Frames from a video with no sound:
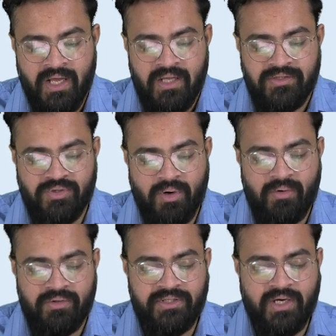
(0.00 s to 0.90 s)

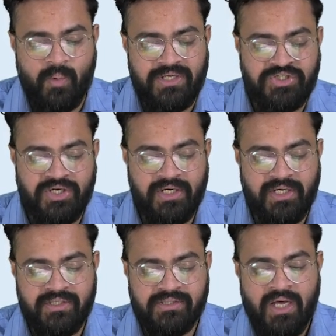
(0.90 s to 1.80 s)
So, the question
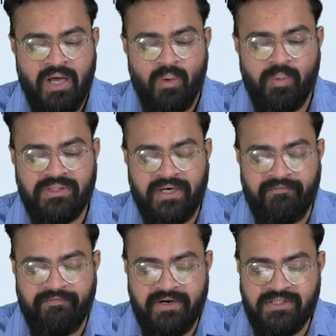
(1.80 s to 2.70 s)
is, with
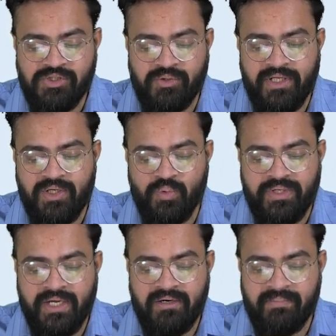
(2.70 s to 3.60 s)
reference to the
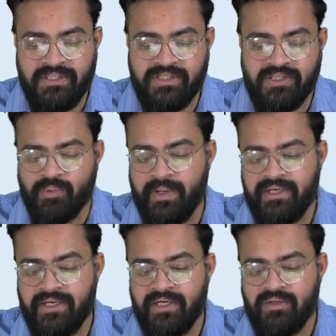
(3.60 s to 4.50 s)
Union Budget
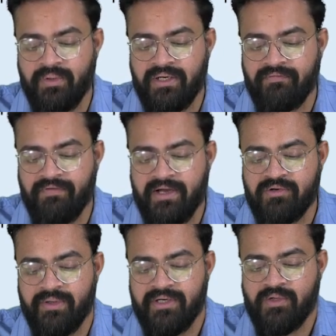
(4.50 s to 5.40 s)

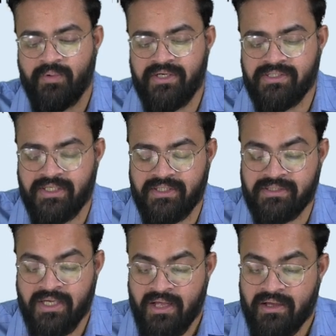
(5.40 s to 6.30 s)
2025-2026,